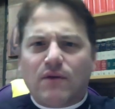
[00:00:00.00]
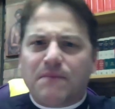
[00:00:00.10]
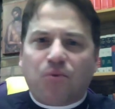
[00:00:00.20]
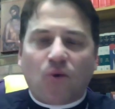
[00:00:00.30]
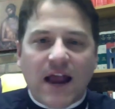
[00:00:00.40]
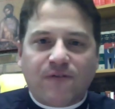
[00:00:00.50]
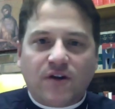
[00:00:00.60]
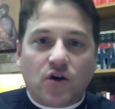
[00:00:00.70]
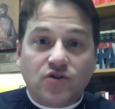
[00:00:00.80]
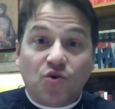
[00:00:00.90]
We pray for
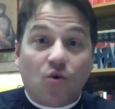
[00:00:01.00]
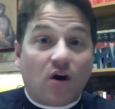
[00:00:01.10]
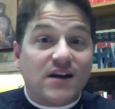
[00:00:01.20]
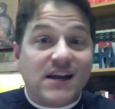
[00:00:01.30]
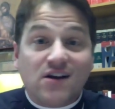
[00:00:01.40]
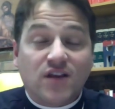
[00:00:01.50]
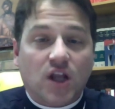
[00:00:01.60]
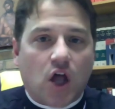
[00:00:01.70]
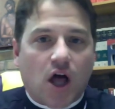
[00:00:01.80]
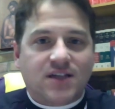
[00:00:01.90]
those who are near the
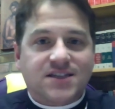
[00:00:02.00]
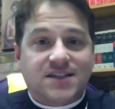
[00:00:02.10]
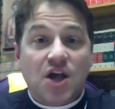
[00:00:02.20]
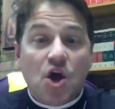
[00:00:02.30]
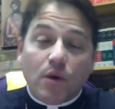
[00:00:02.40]
lawlessness.